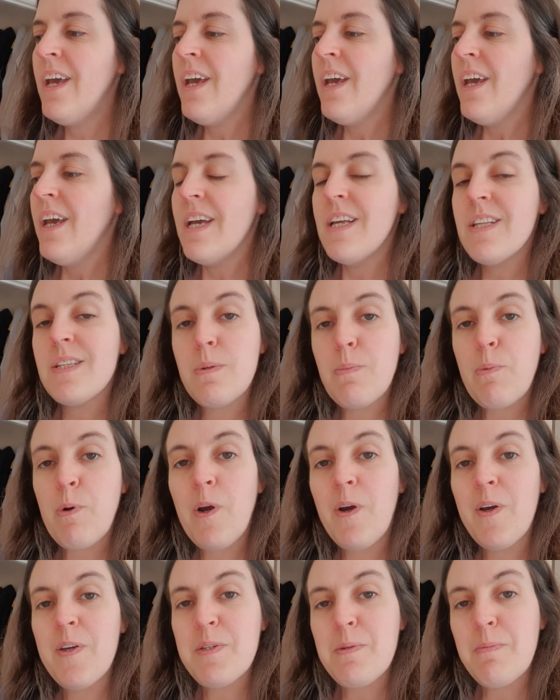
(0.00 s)
It
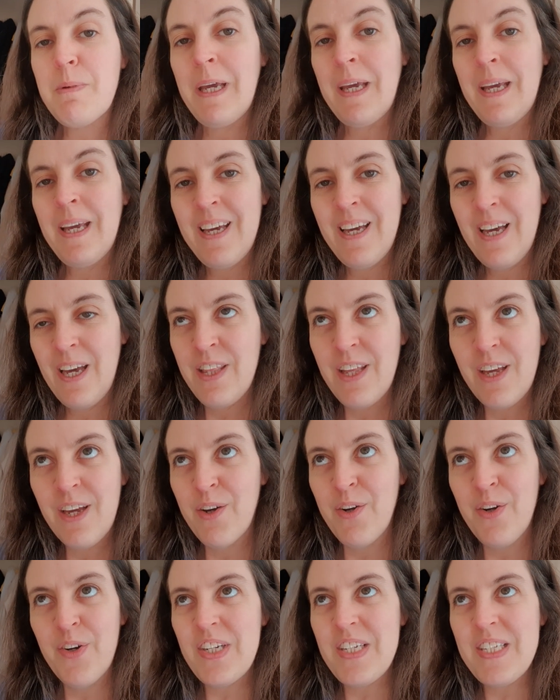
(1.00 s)
surprised me. I think
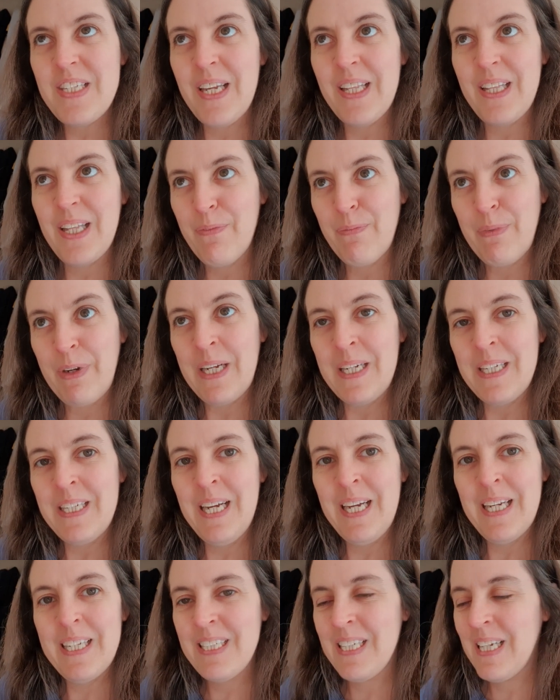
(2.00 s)
I already said that, but it
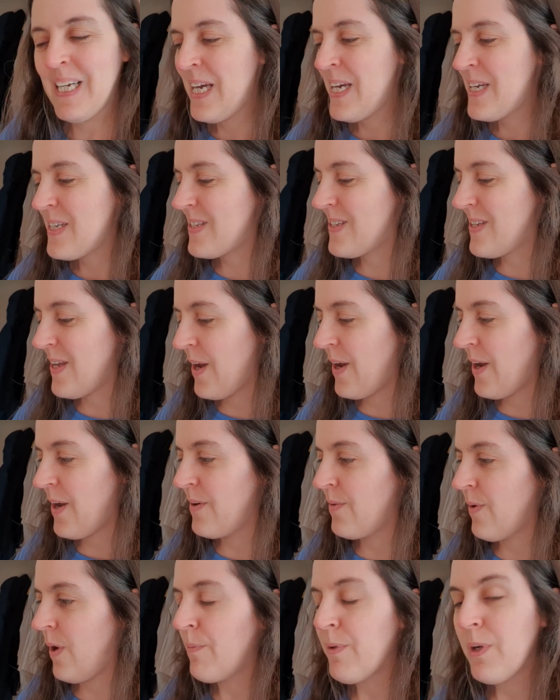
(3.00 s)
did.
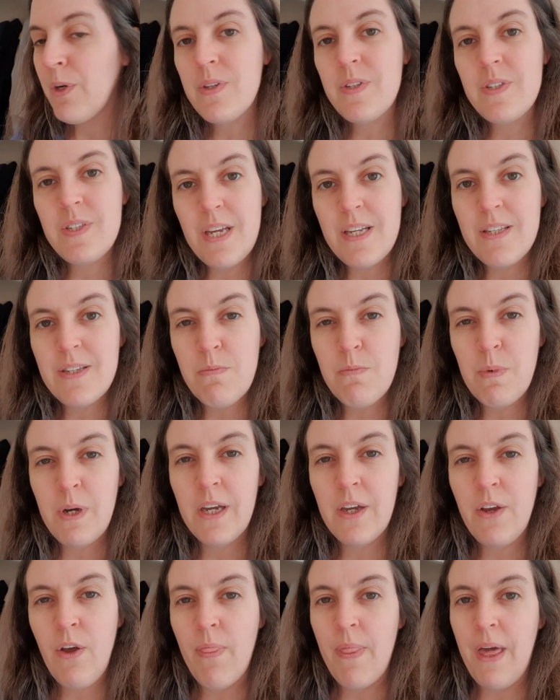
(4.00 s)
So I'm going to sit and
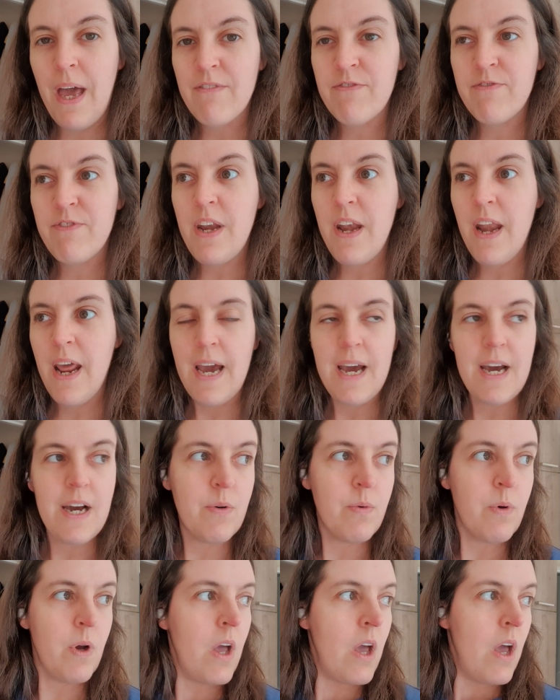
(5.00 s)
work on that for
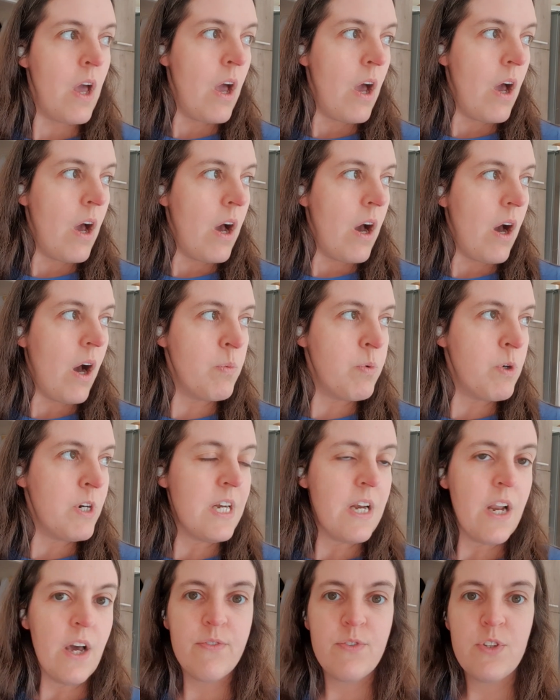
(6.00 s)
now. I
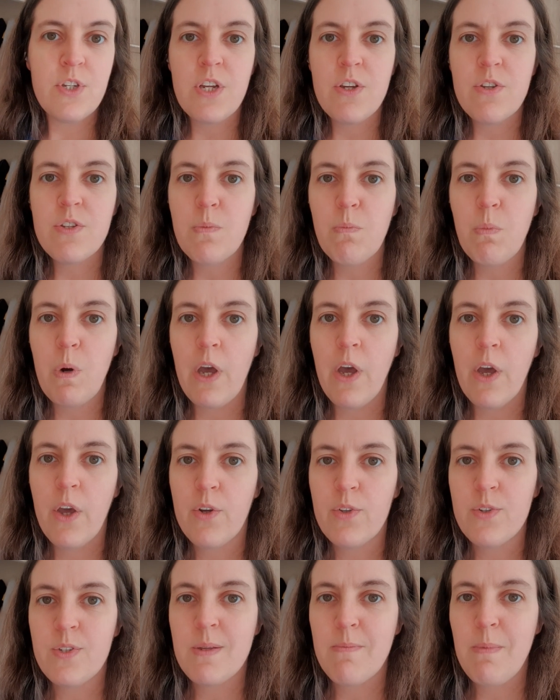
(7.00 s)
would love to do some
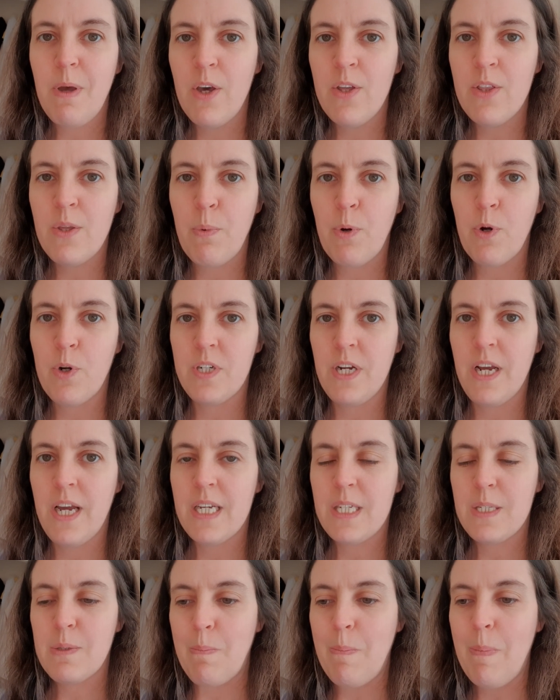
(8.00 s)
work on some other
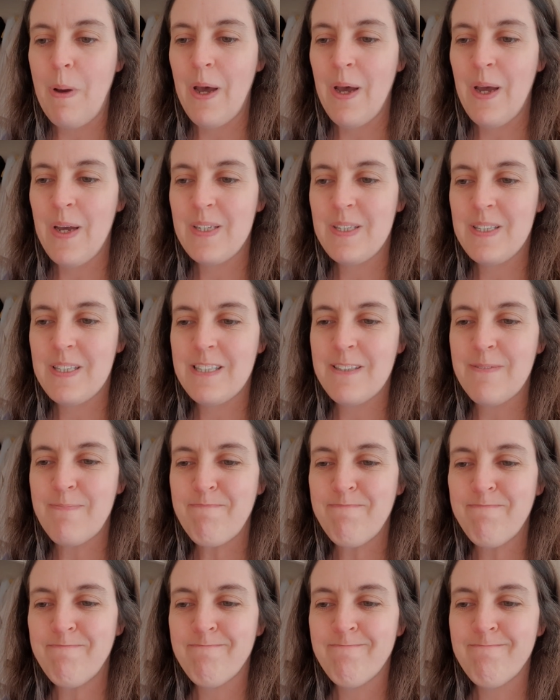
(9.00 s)
projects, but
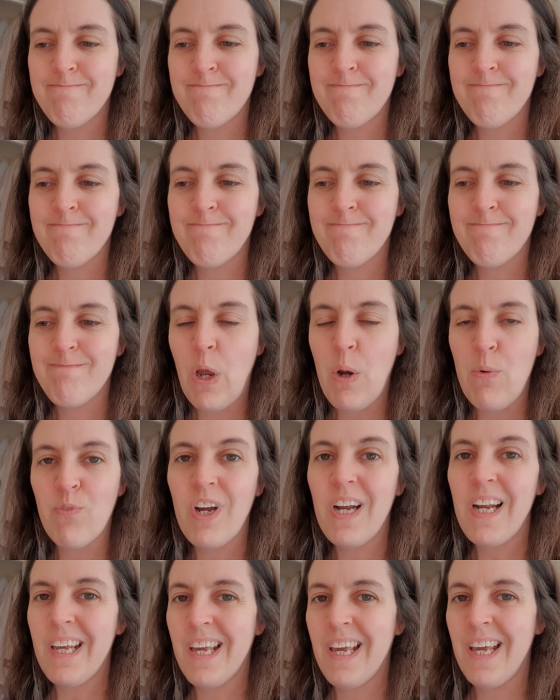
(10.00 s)
I'm
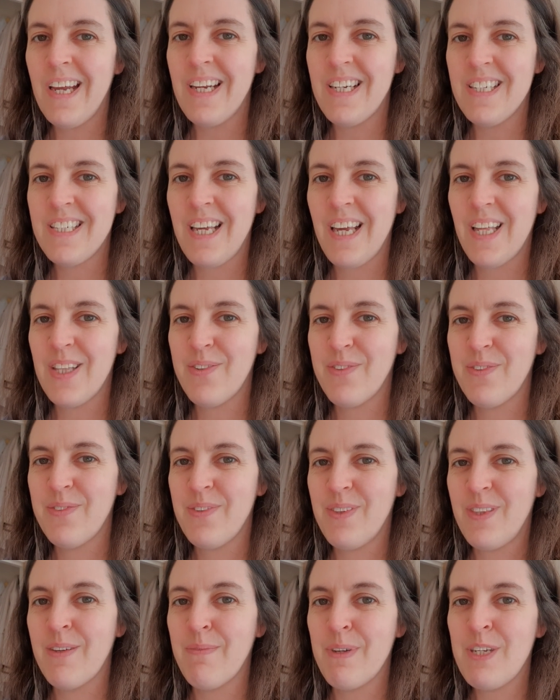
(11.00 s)
really keen to get
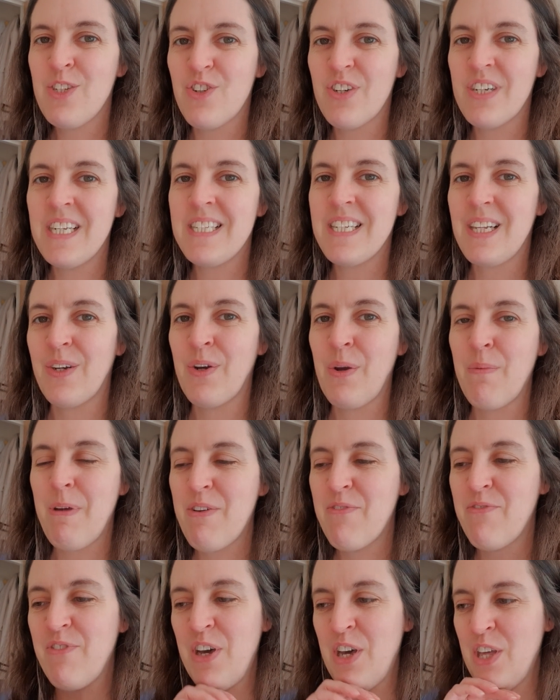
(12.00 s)
the mystery knit along a
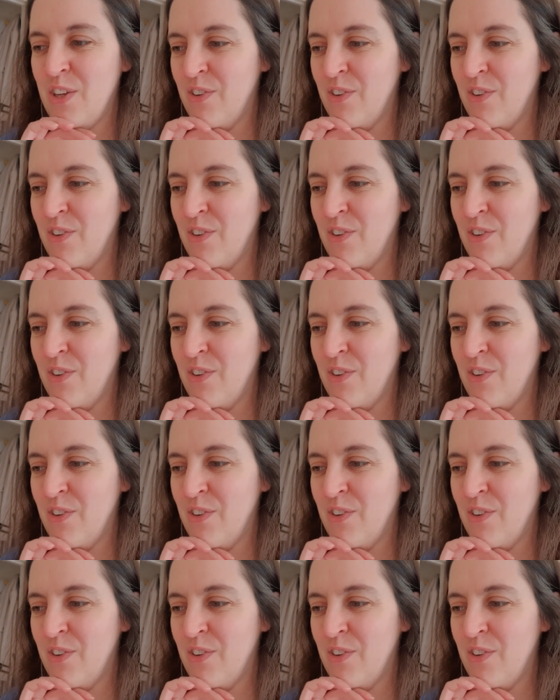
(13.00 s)
bit further